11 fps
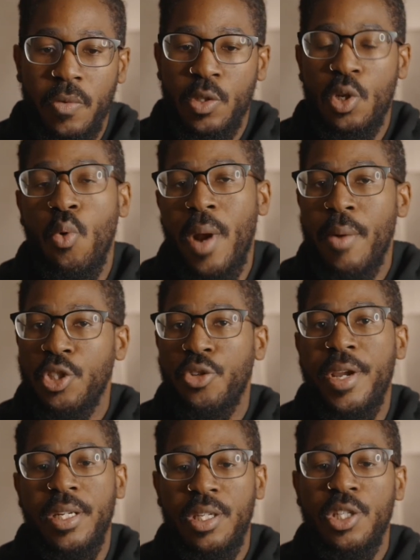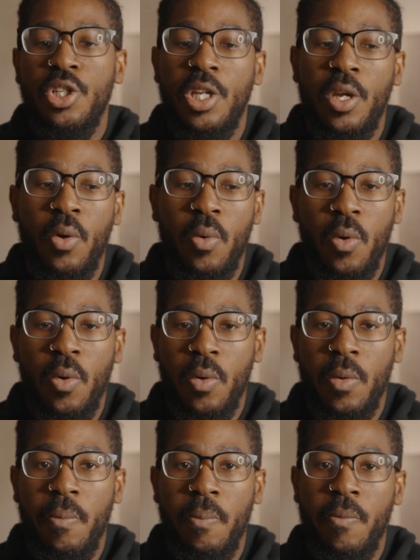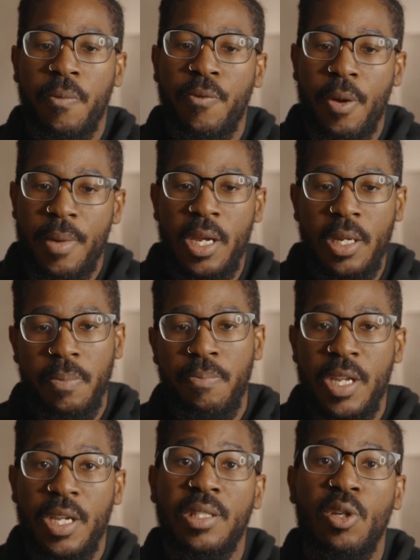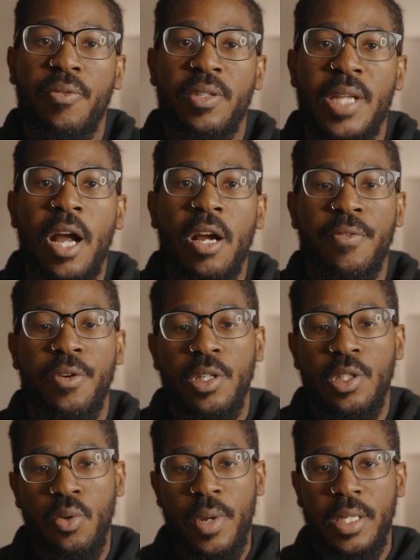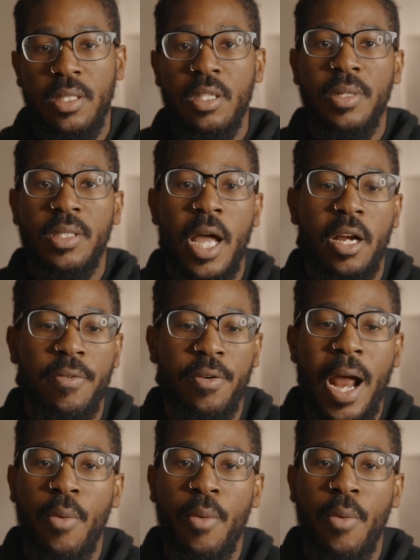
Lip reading: So while I was transitioning from being a still photographer into a cinematographer, I